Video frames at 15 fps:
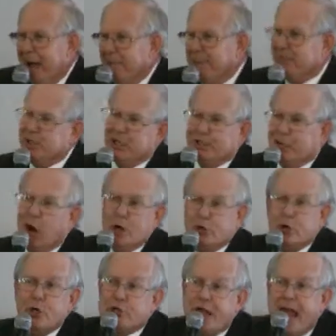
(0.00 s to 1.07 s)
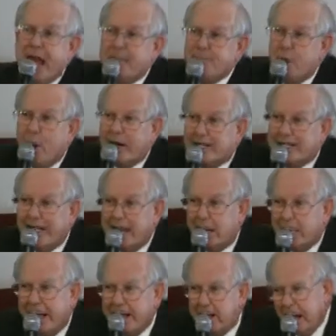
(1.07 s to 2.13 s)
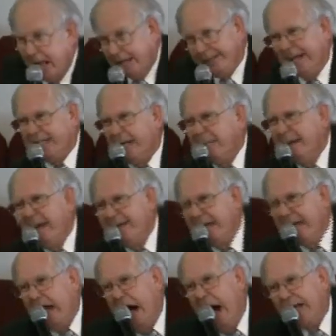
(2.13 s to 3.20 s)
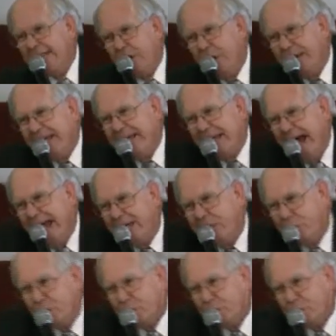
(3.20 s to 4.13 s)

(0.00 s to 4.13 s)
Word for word: But just because you jammed your accelerator doesn't mean that God's going to get out of your